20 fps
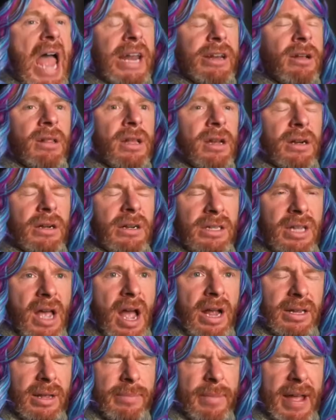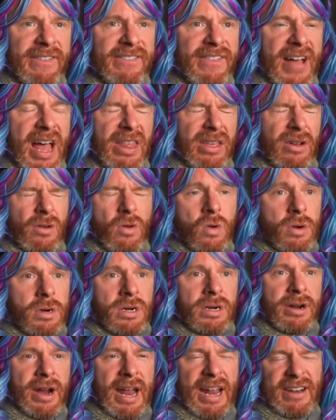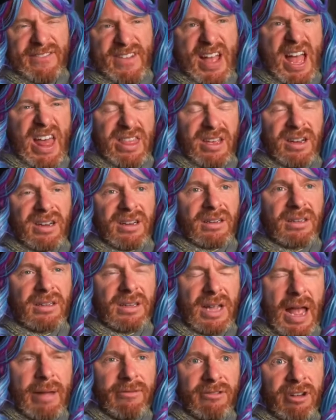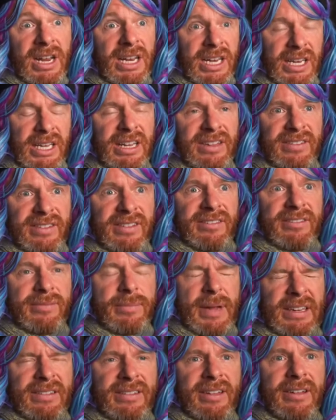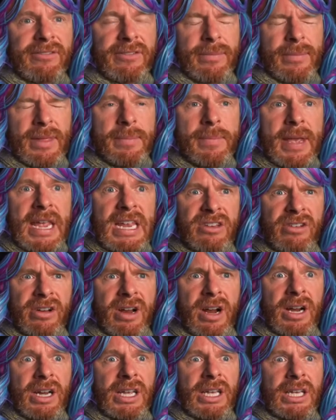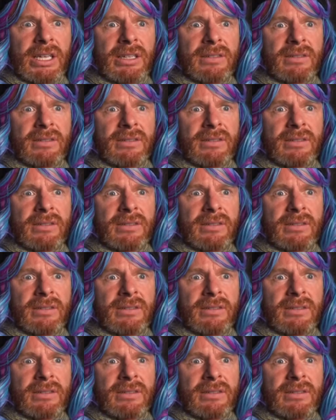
no longer talk to my father or grandfather. I'm trying to distance myself from the patriarchy.